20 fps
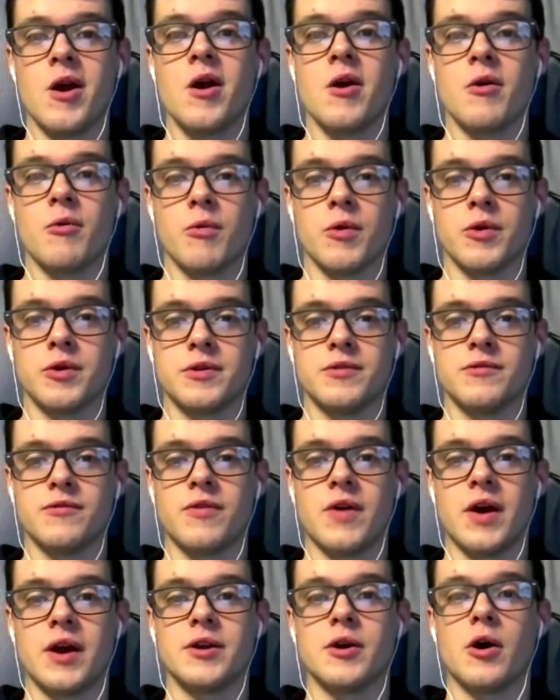where you can
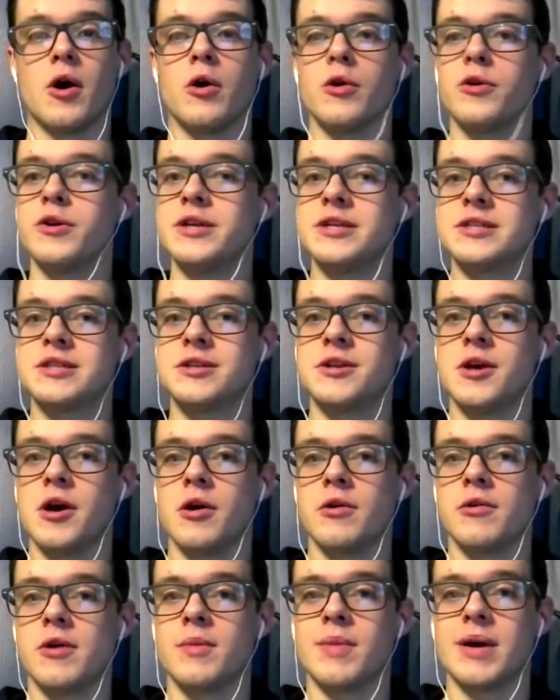find all you need to
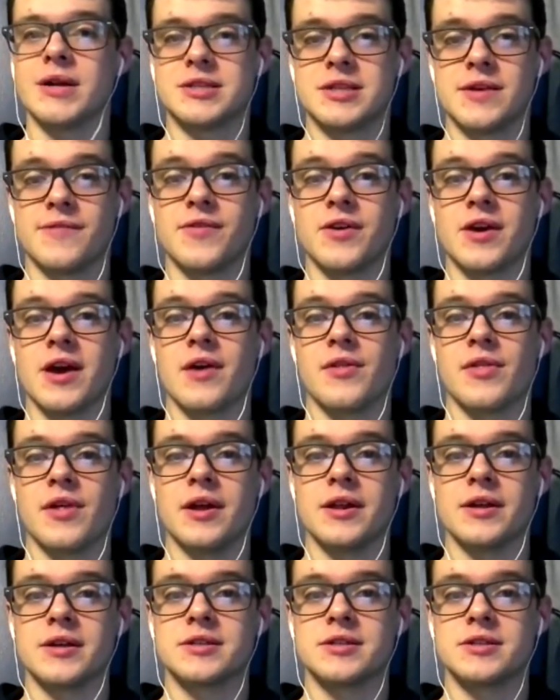know about Suffolk
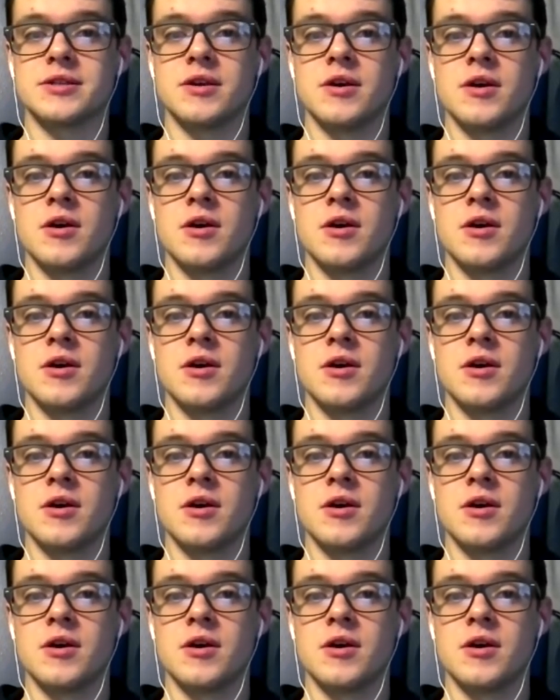athletics.